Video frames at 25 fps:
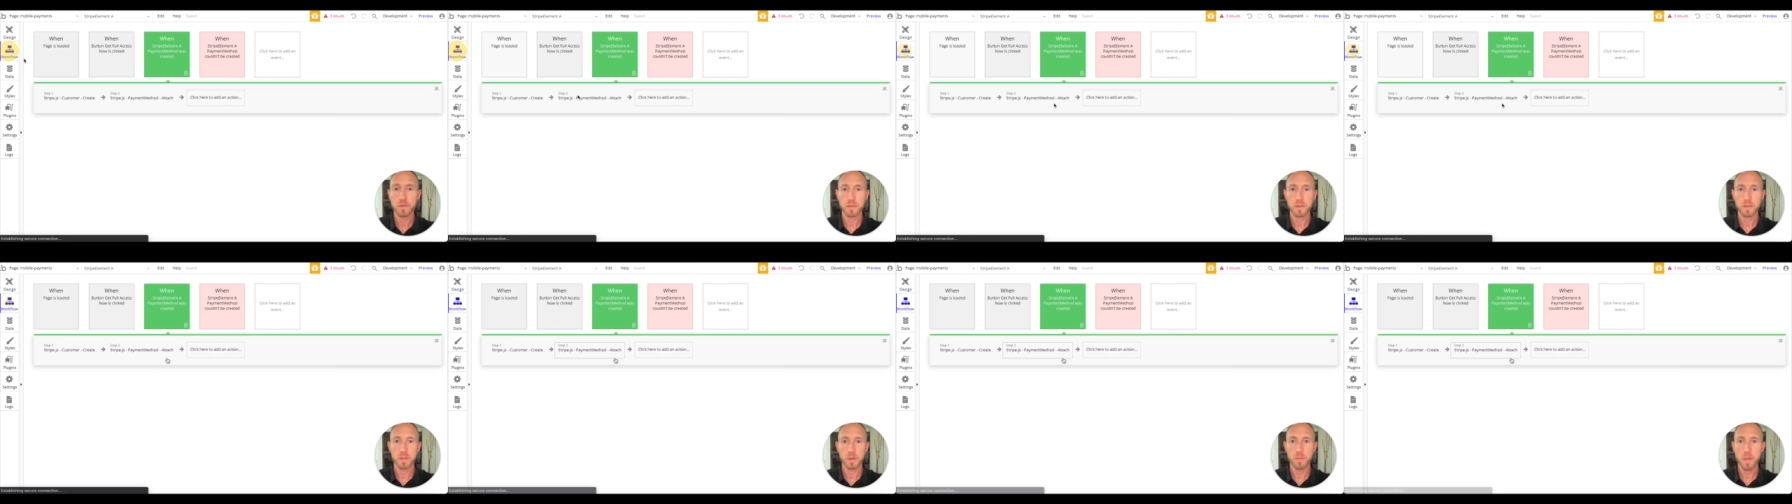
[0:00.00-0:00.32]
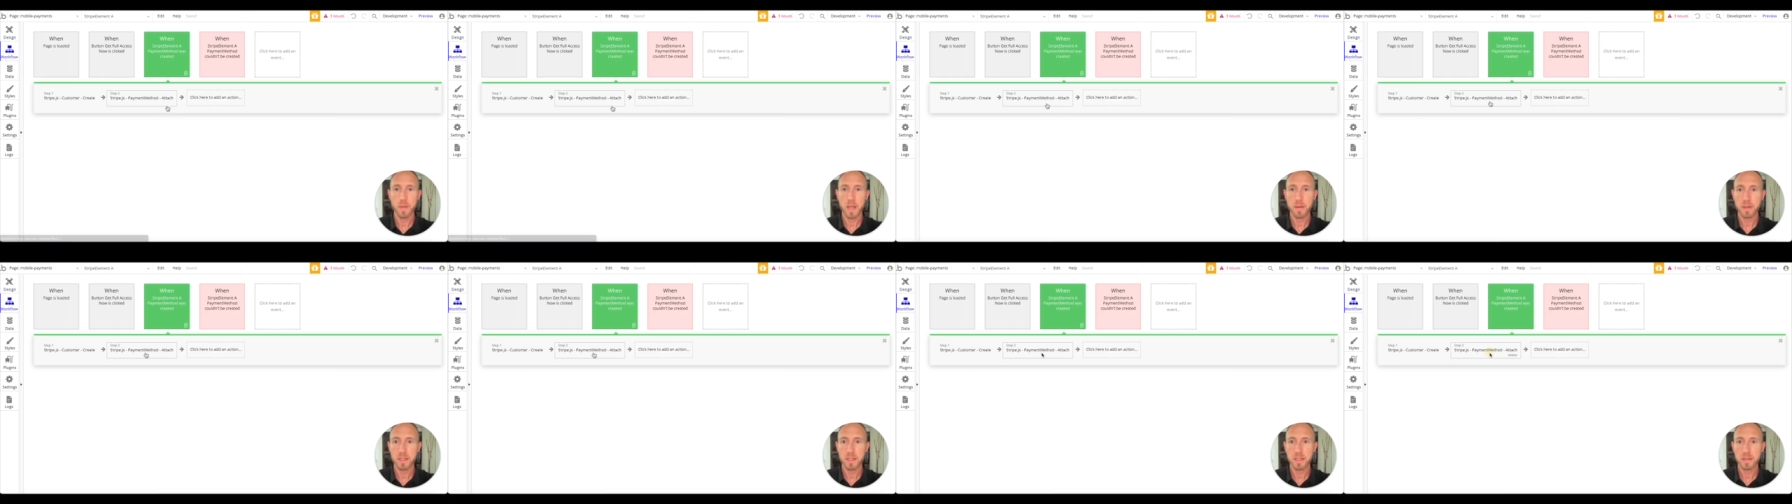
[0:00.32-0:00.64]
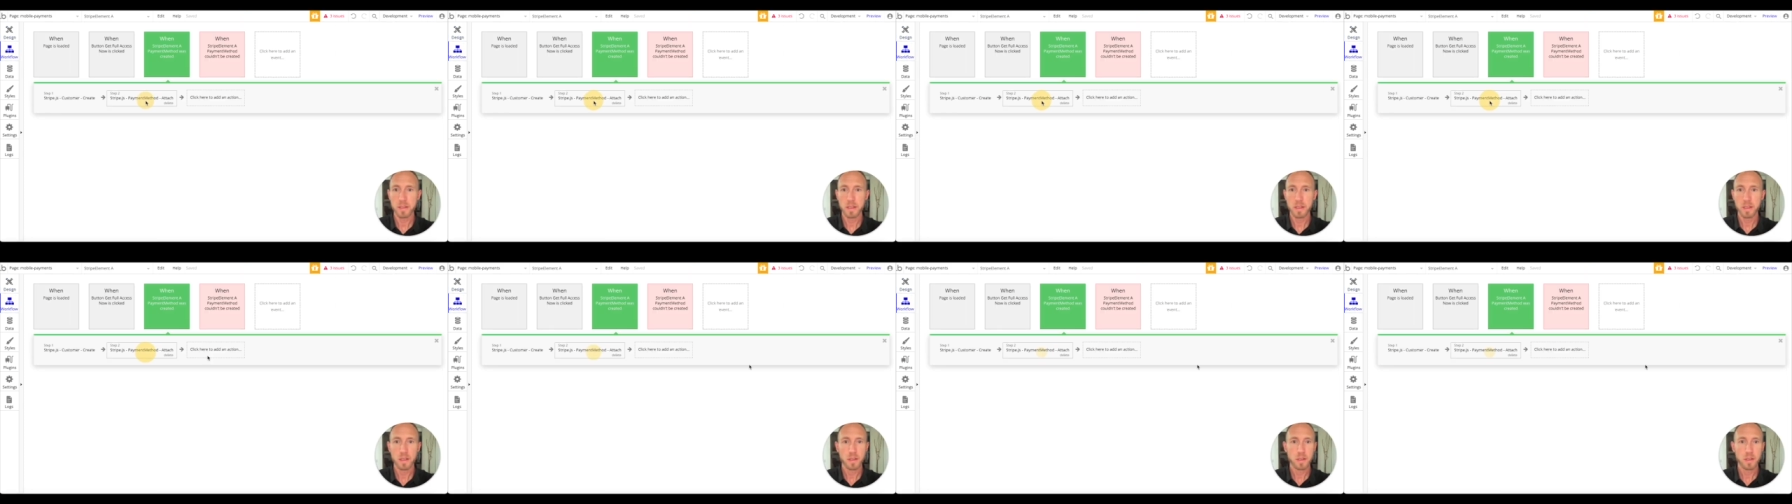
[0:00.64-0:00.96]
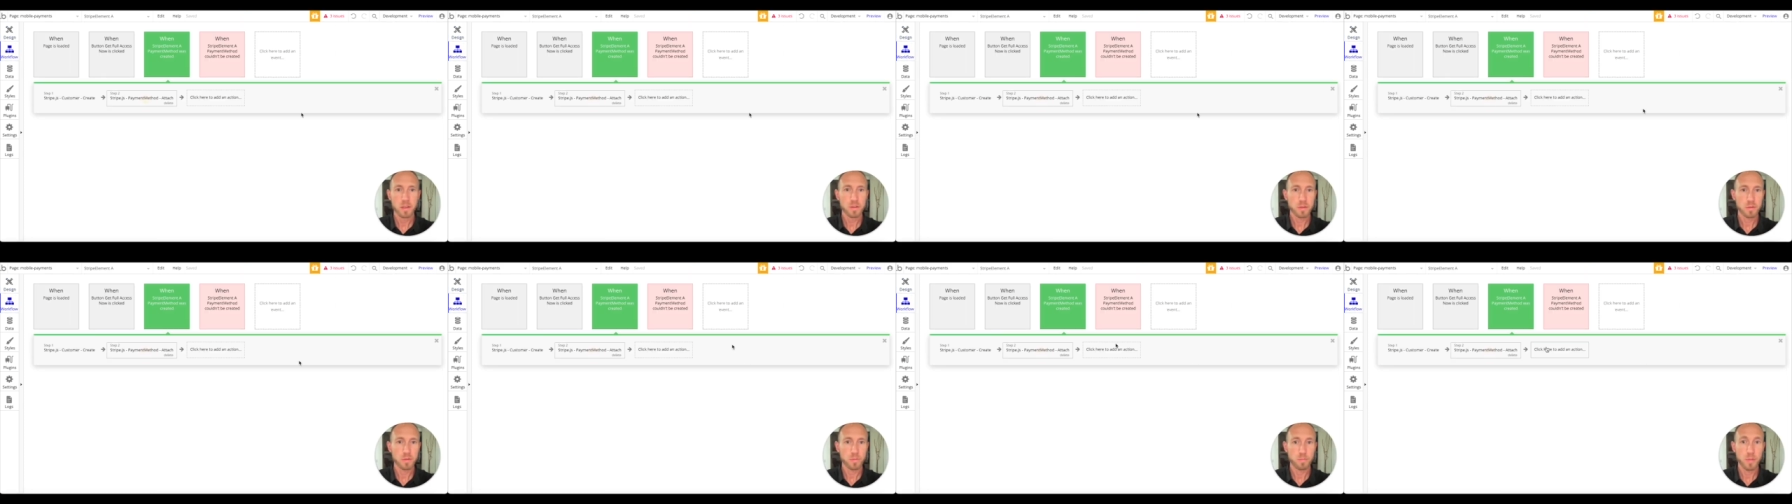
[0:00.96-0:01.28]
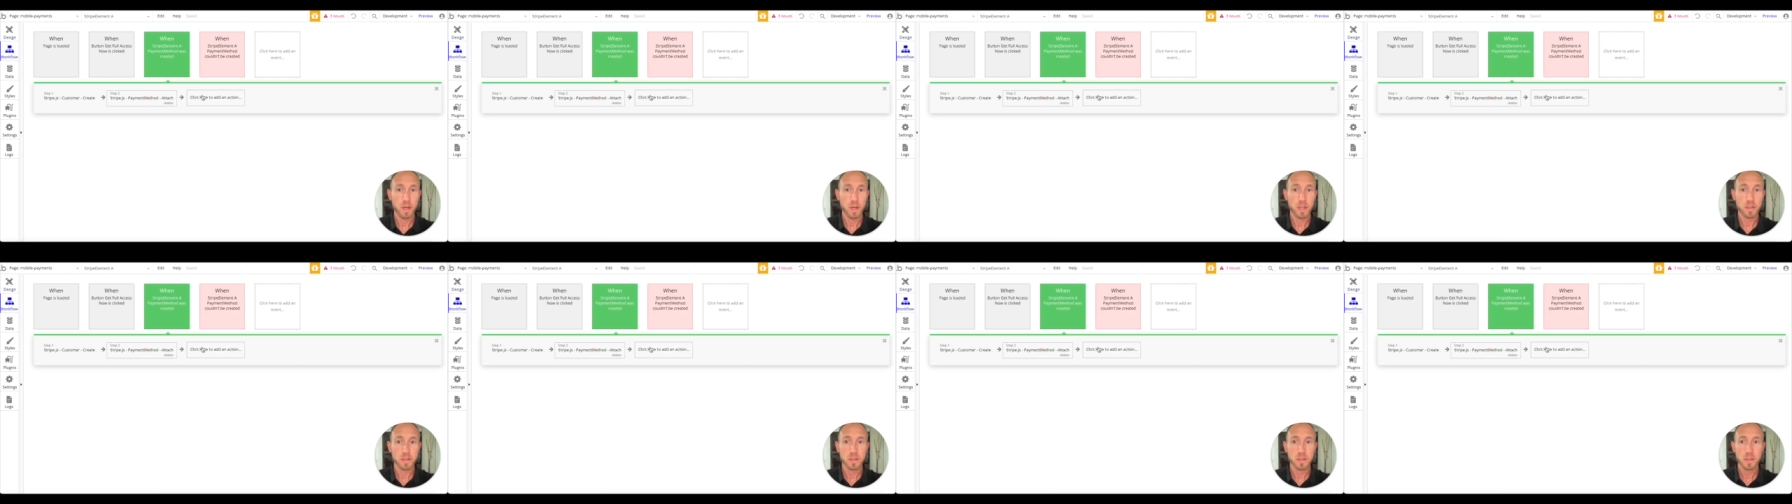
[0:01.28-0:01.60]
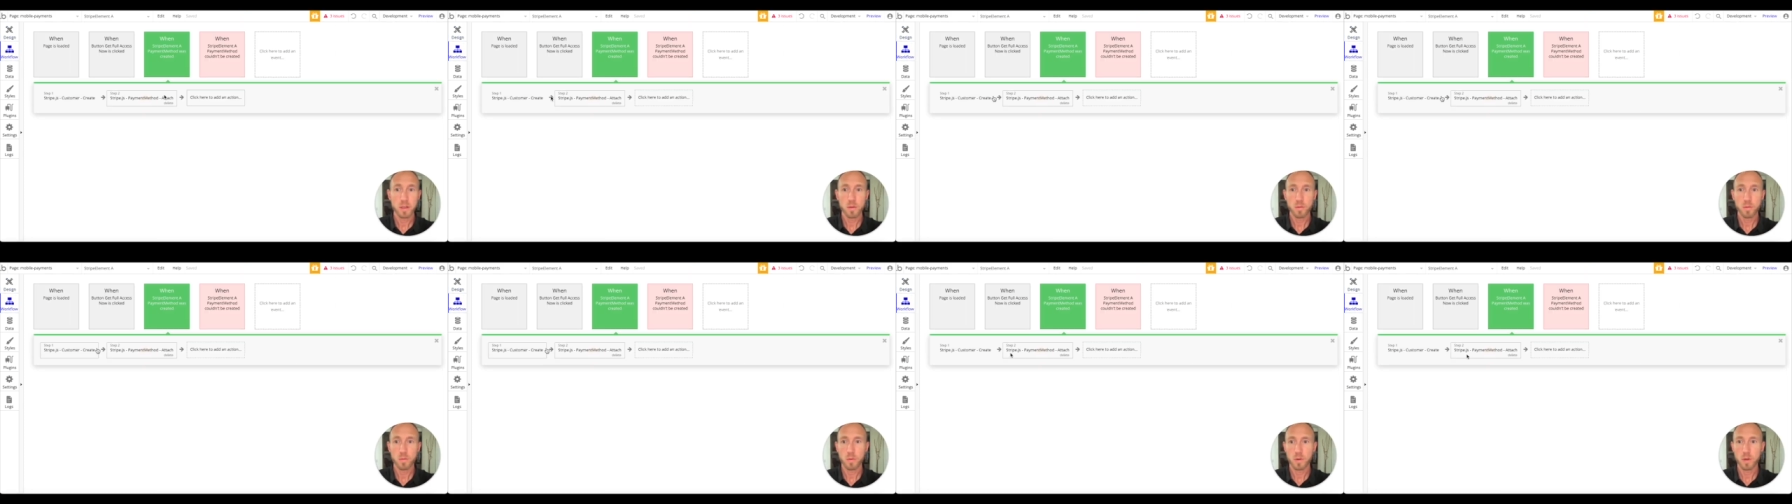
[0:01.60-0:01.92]
their payment. So, but
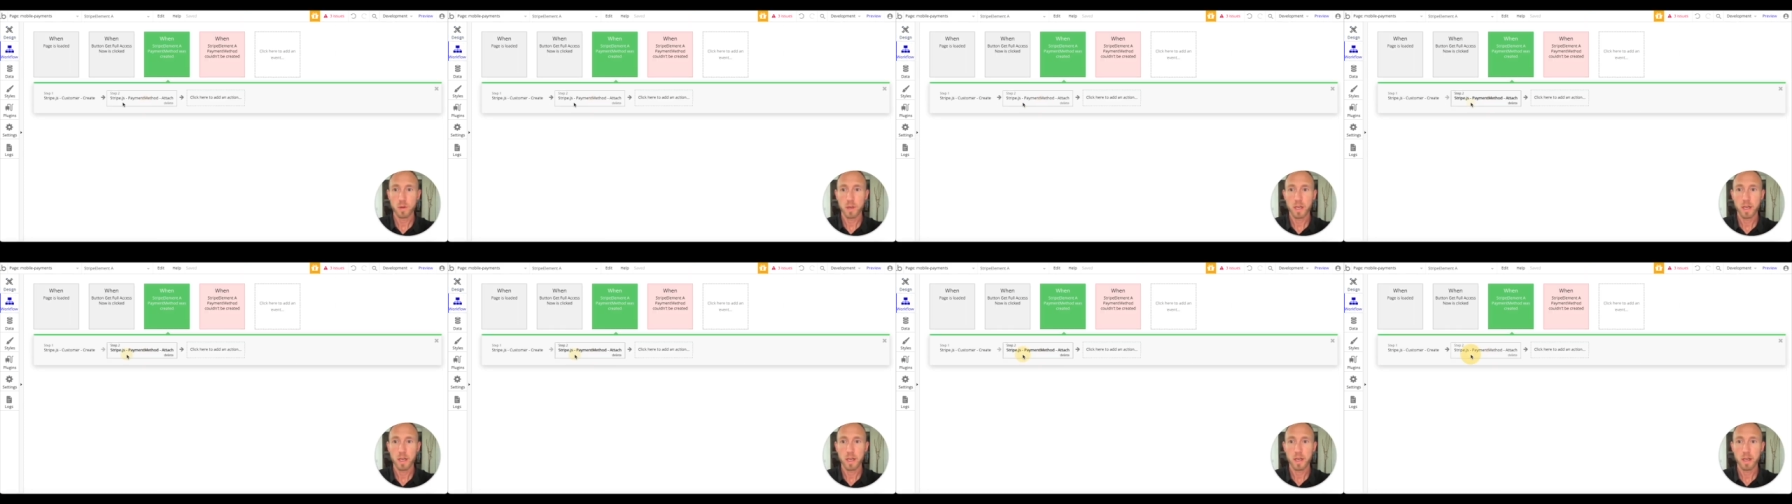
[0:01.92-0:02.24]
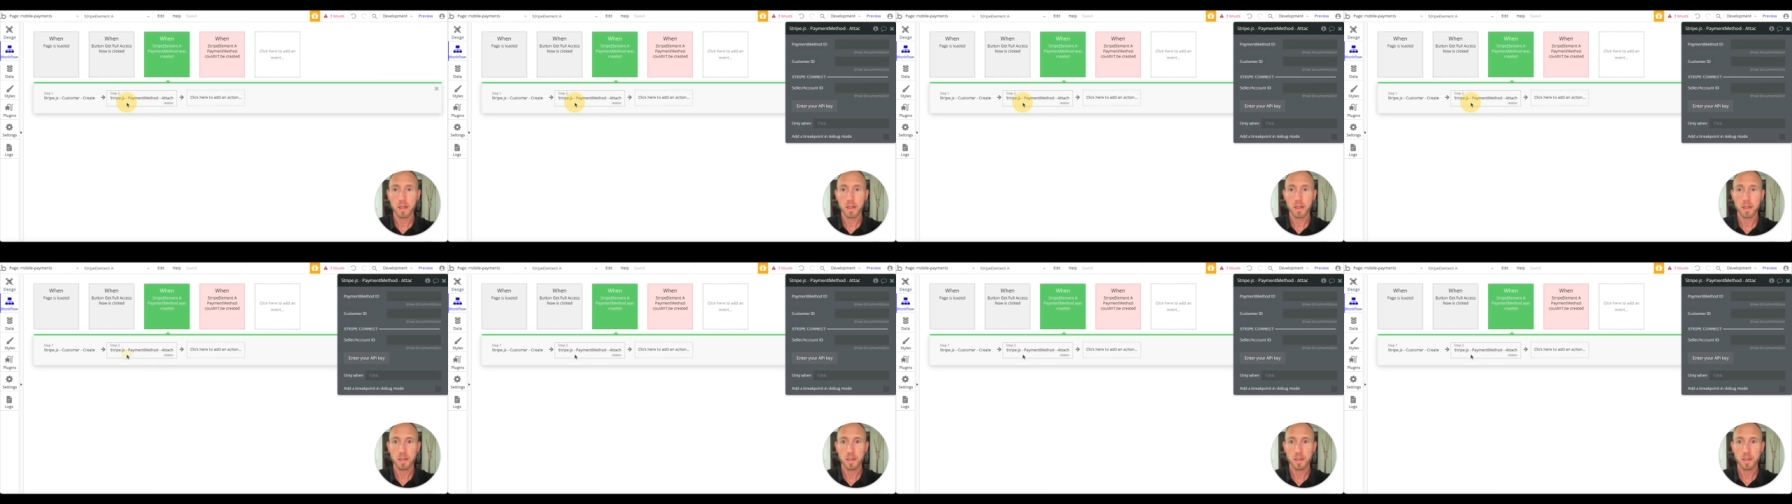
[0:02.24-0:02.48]
uh,